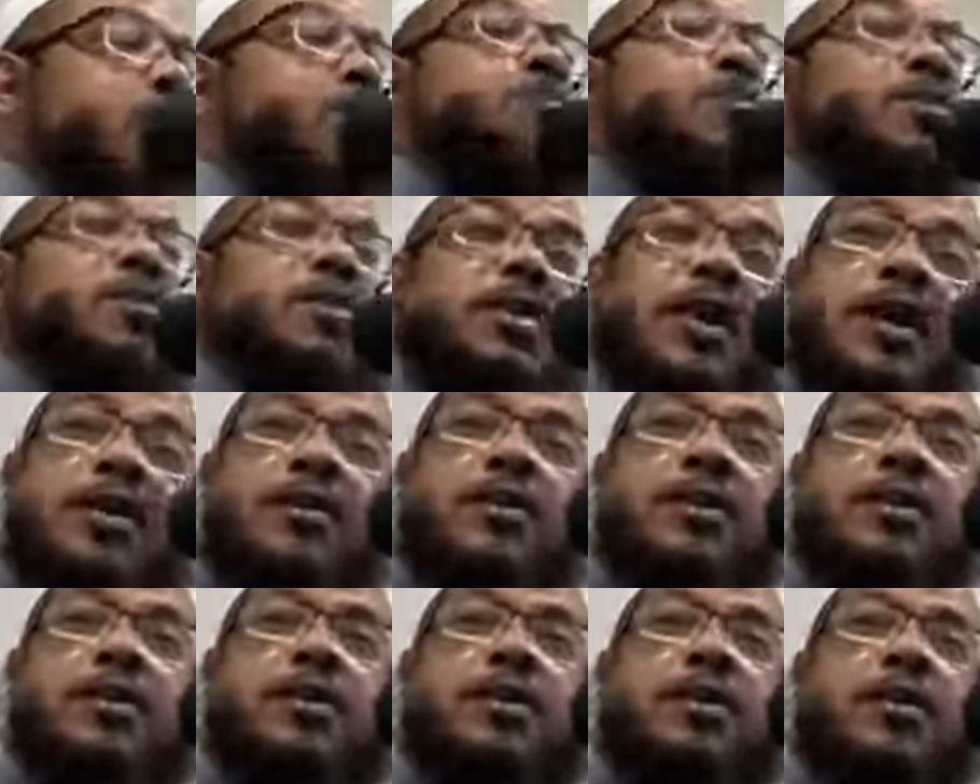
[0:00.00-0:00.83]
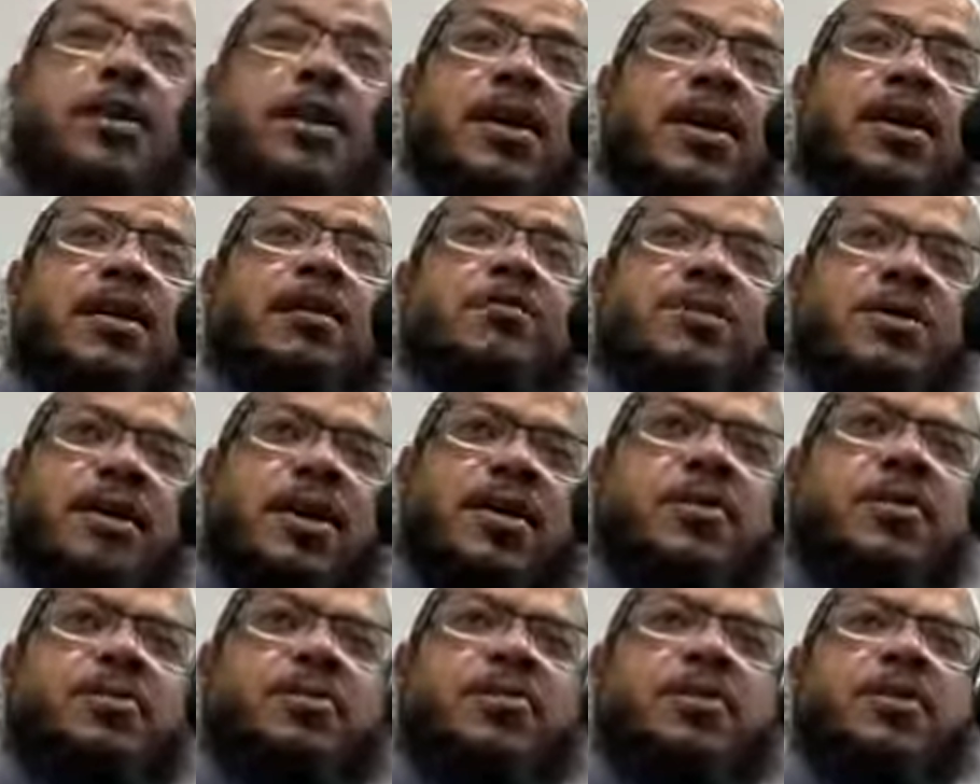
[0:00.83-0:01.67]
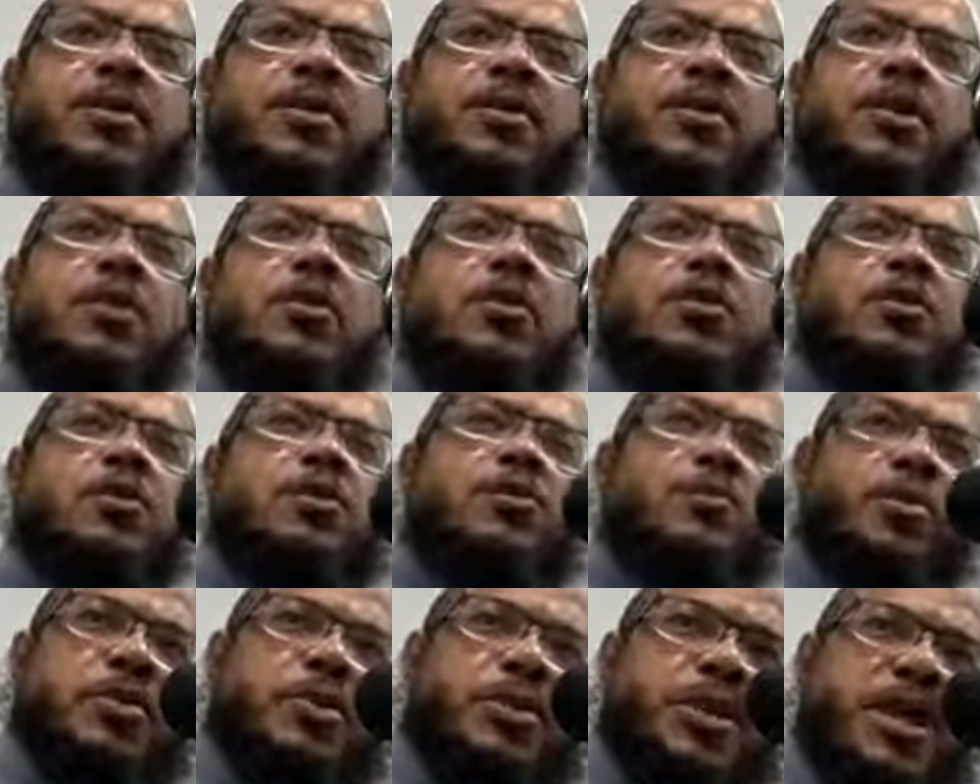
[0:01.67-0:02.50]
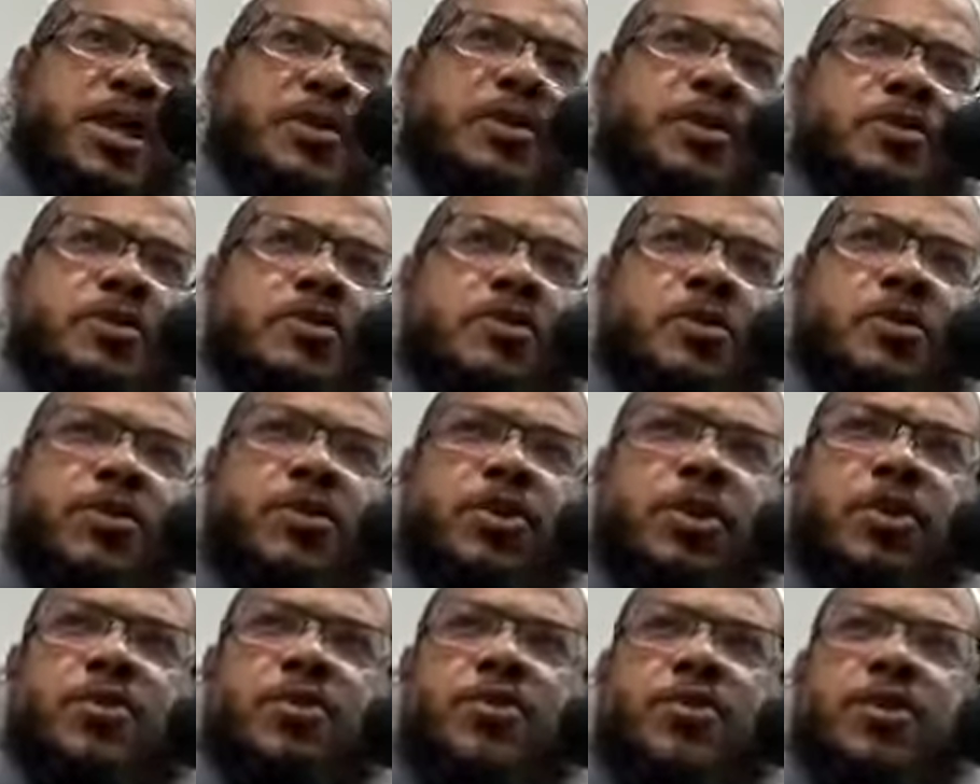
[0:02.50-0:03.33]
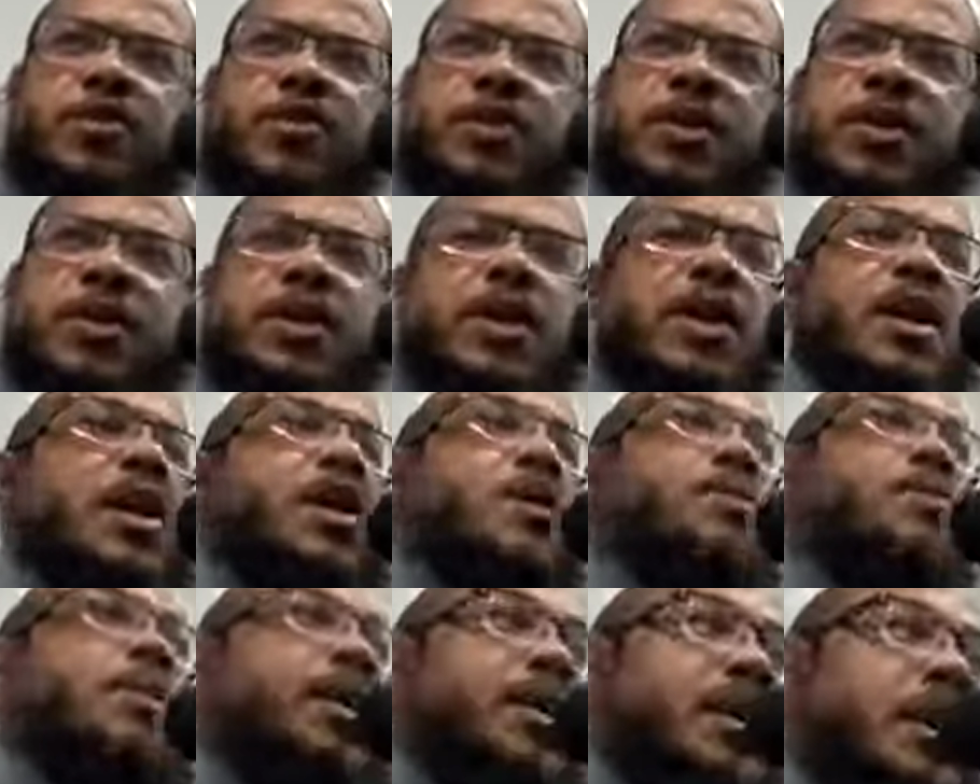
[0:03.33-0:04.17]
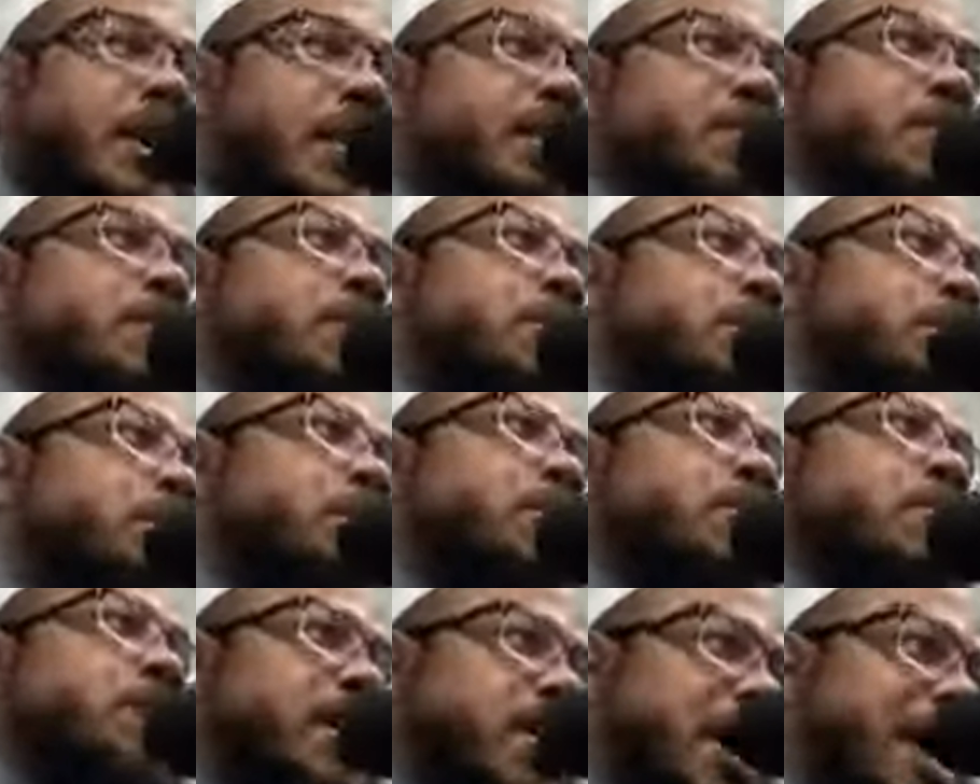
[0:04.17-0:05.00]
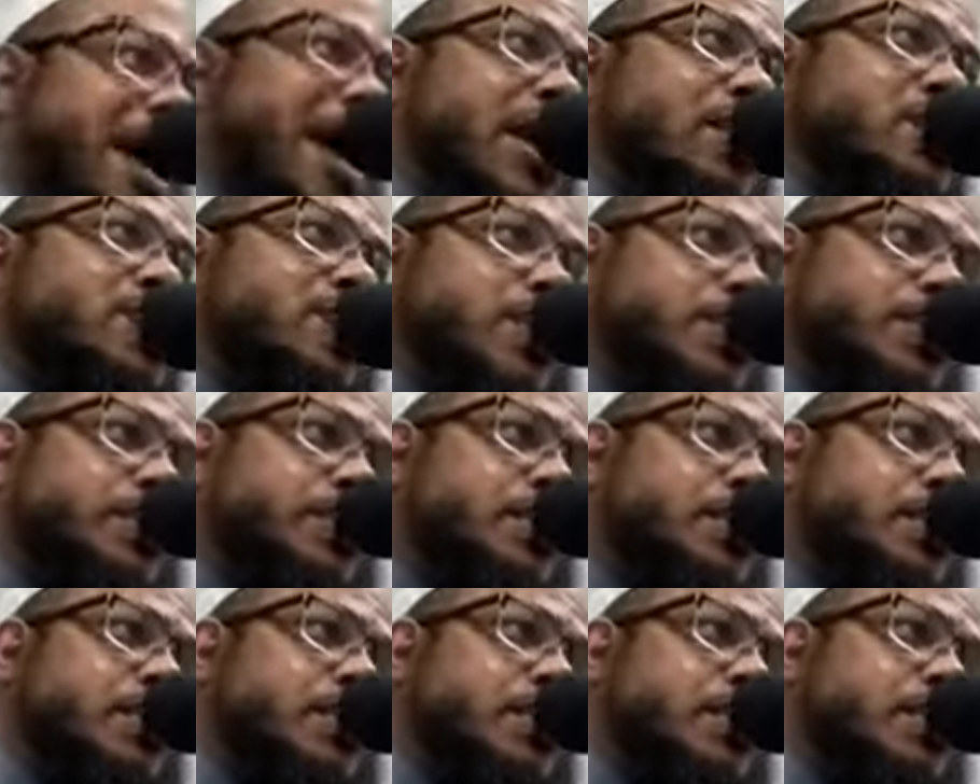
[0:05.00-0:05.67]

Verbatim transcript: was protected. He himself was protected to a certain degree because he was from Beni Hashim.